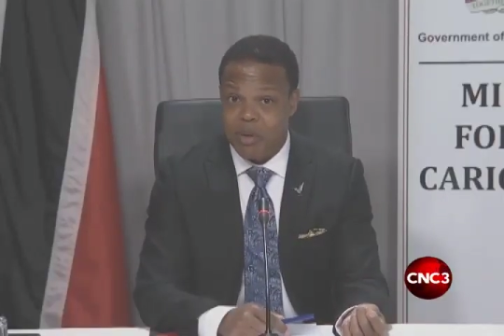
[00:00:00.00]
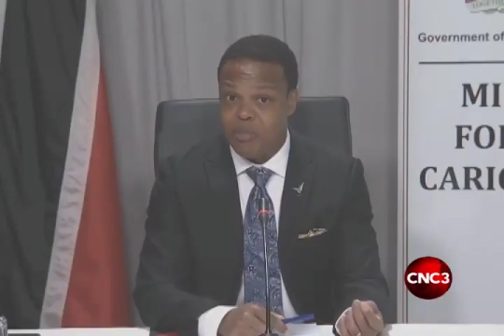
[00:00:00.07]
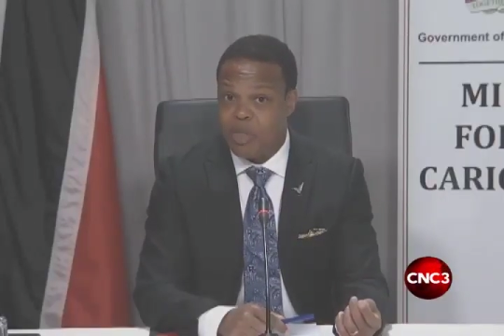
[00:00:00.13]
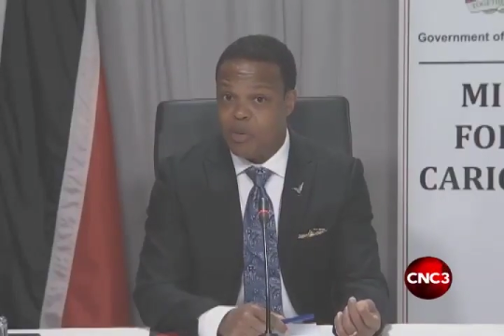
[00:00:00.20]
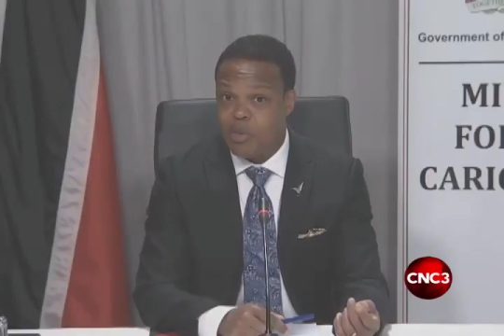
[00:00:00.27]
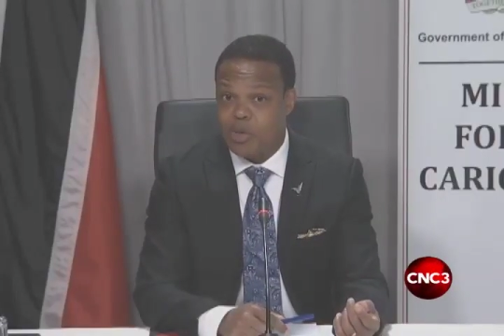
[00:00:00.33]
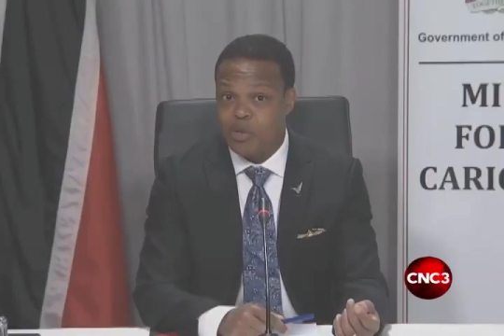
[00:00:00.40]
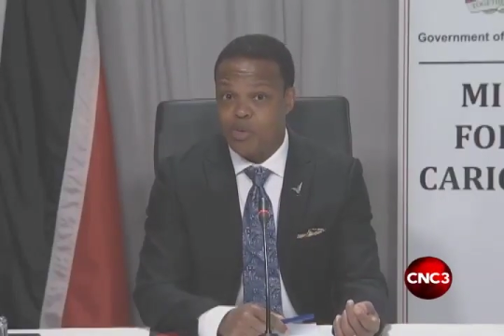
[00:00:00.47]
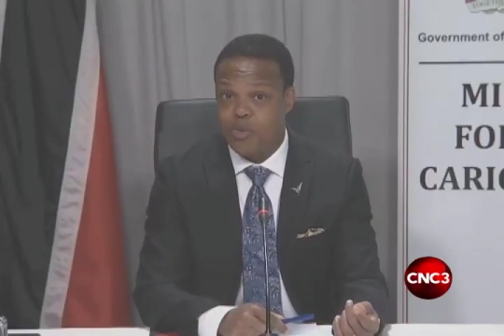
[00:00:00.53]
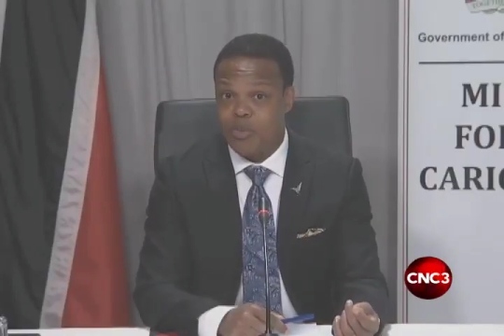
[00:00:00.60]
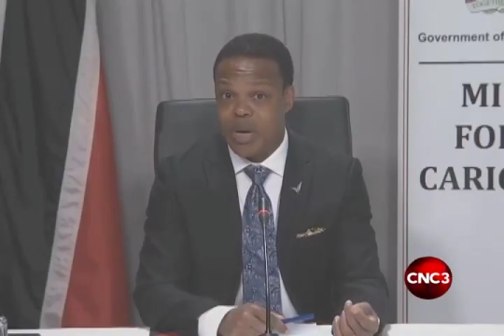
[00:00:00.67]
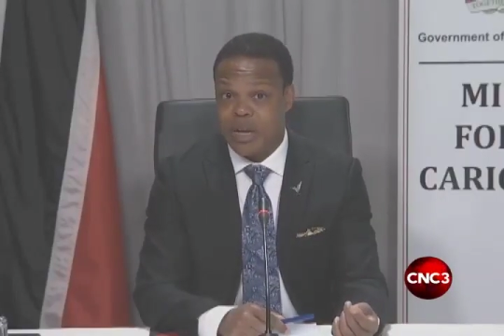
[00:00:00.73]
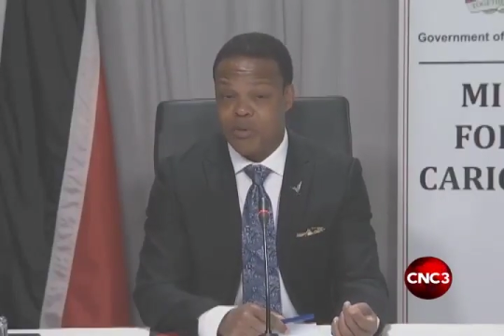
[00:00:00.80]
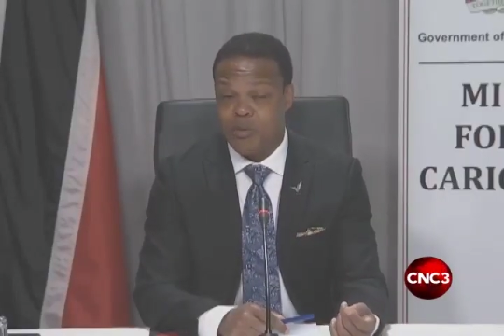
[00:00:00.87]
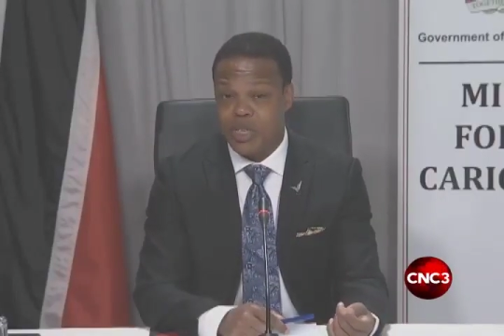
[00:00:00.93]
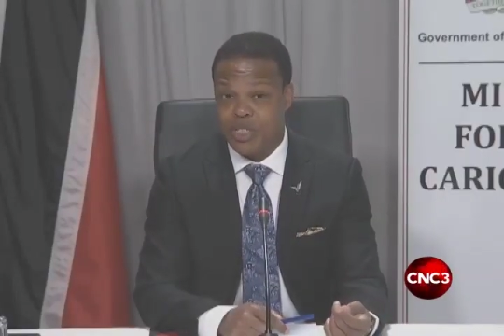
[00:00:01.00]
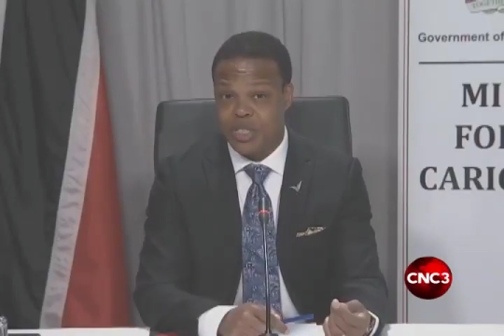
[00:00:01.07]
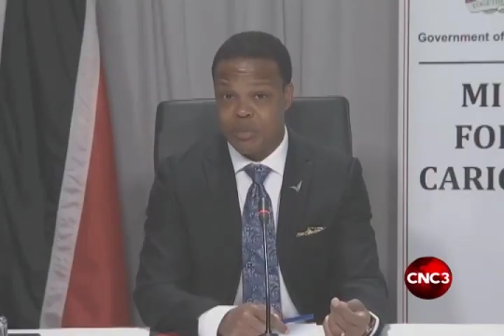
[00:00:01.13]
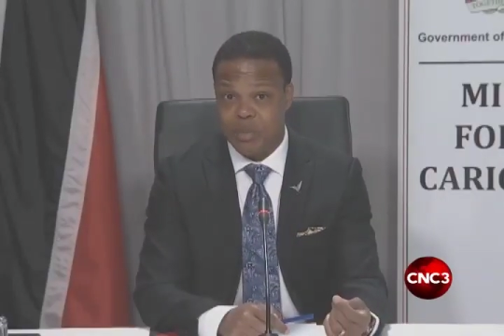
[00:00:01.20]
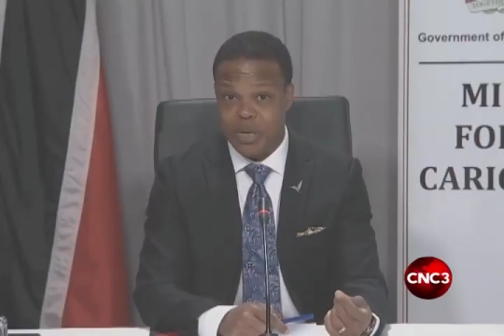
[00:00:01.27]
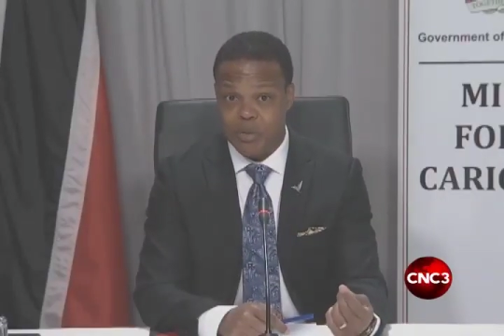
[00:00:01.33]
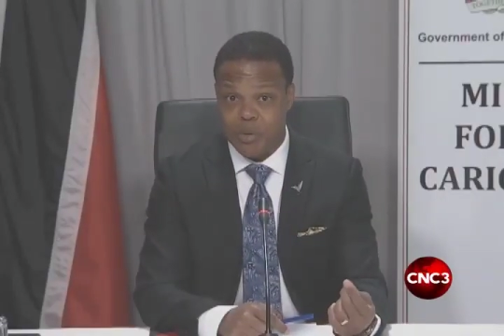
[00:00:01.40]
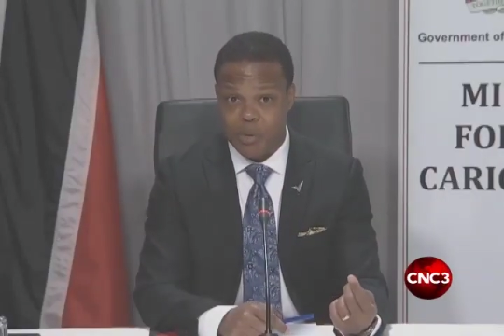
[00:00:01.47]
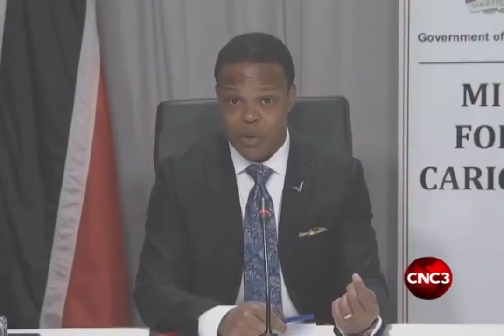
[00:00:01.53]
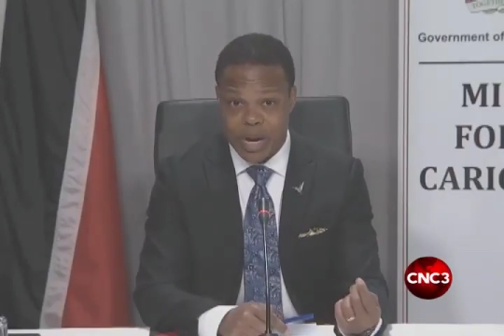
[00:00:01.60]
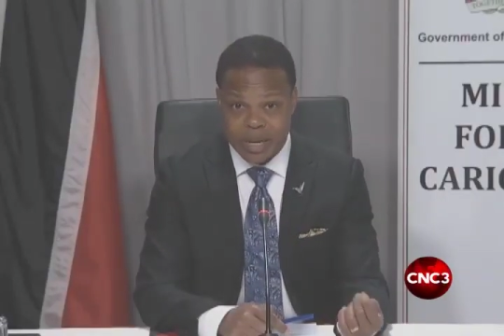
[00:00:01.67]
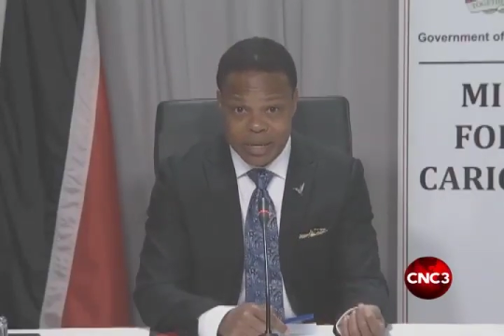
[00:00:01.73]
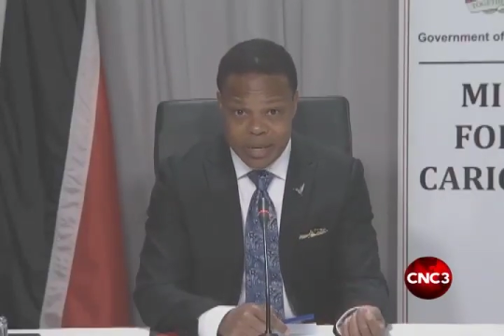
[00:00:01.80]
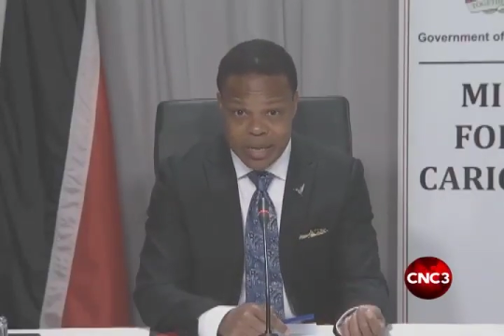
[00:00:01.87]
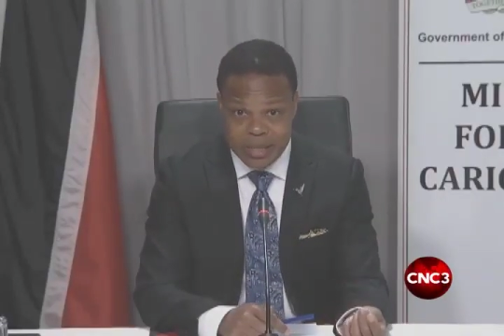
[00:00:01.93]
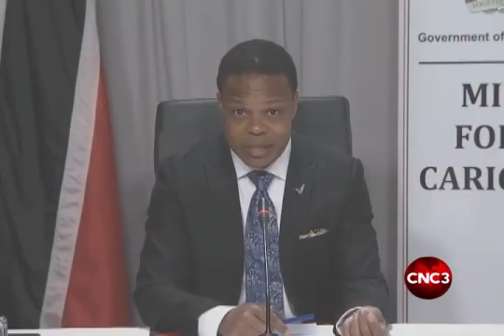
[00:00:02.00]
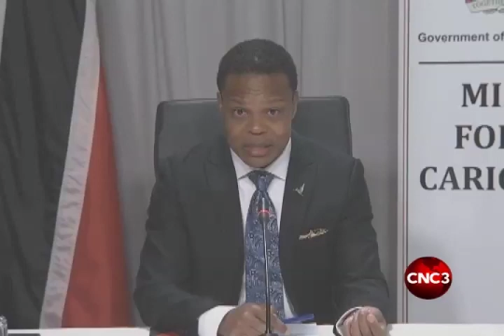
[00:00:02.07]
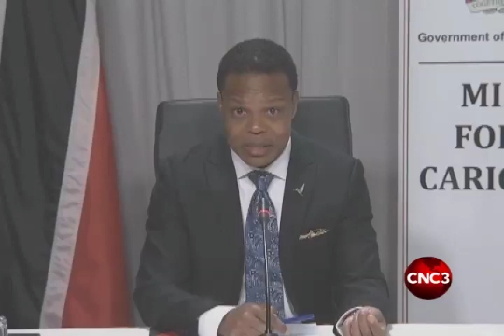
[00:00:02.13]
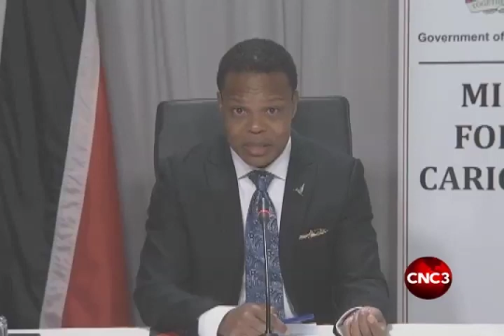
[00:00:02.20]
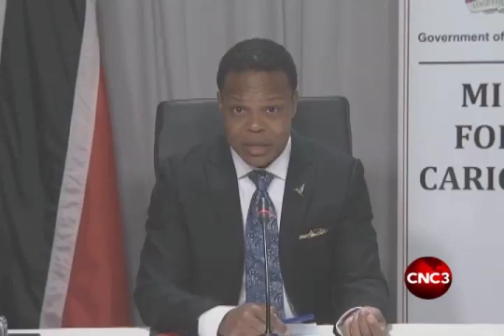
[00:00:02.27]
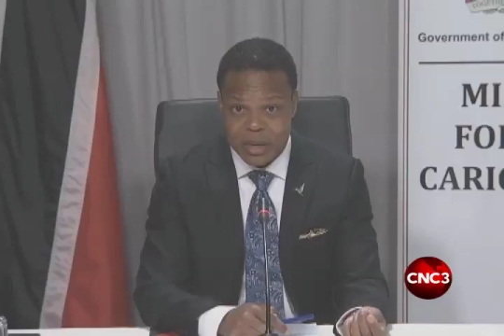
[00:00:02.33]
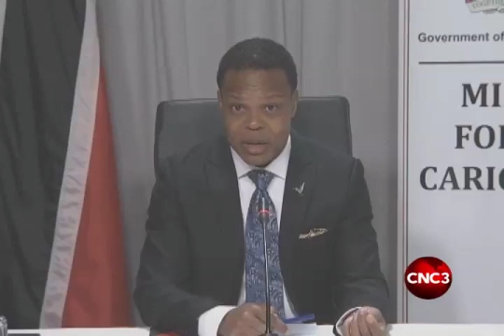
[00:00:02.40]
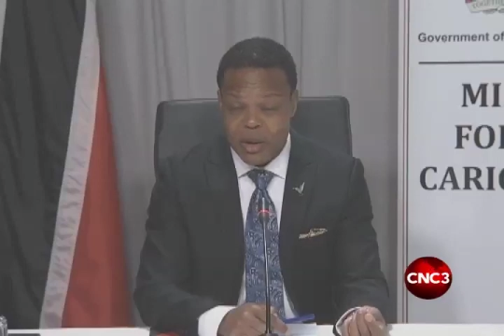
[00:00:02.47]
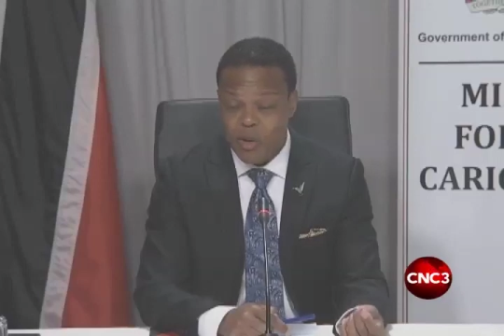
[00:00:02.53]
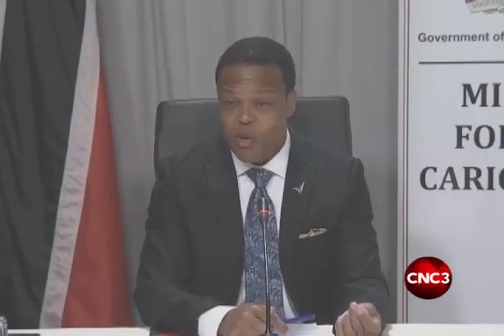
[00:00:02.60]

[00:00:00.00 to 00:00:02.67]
from those who might wish to be reckless,